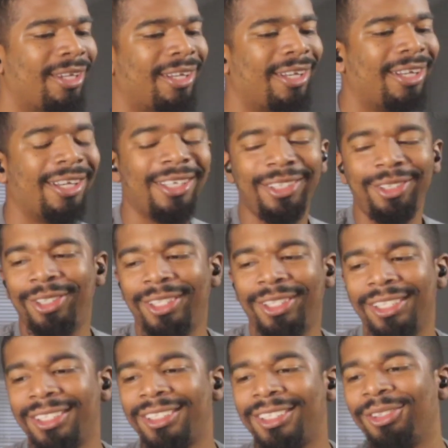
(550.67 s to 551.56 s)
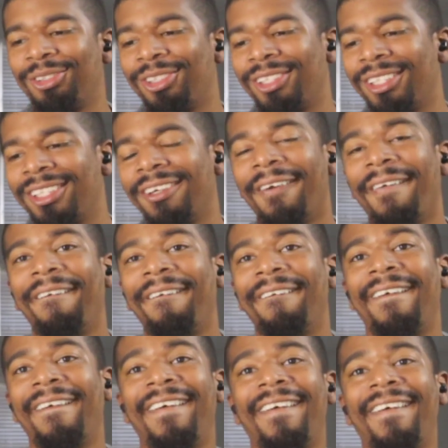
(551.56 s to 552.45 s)
Uh, you can disagree,
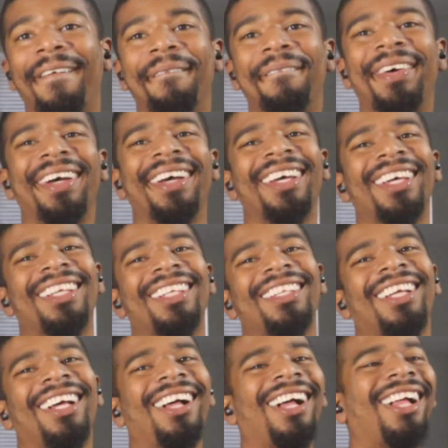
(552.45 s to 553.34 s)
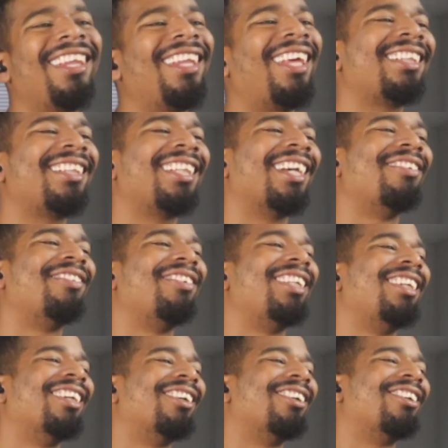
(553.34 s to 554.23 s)
uh, but I like that
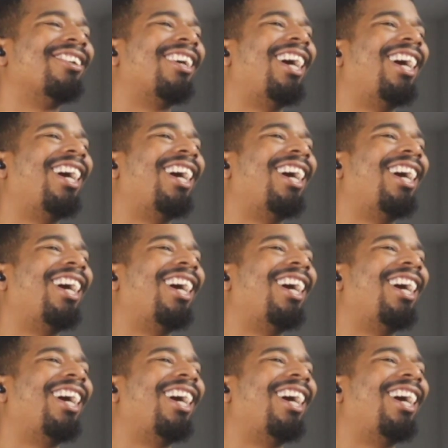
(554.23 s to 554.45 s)
video.